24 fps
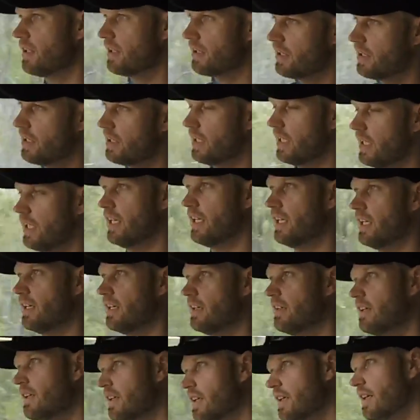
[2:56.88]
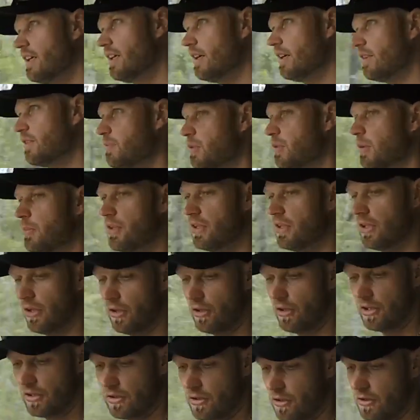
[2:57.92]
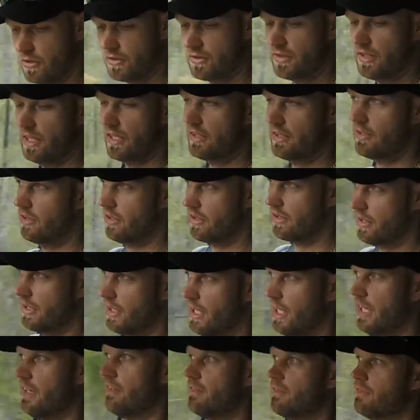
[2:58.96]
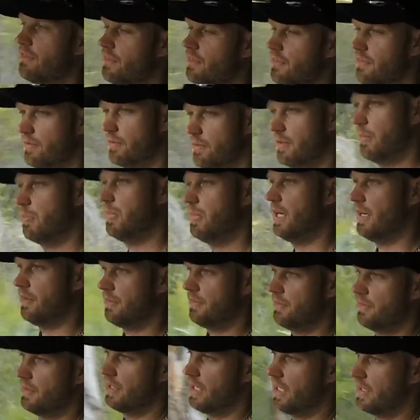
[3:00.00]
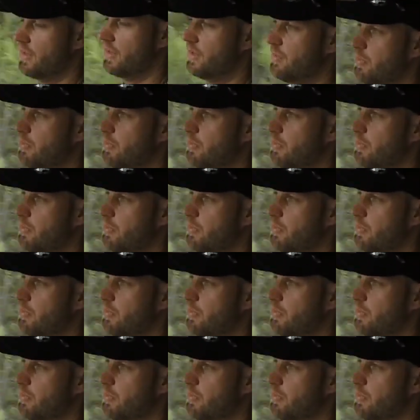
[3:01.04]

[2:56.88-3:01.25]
only, and it's probably the only contact I can have apart from that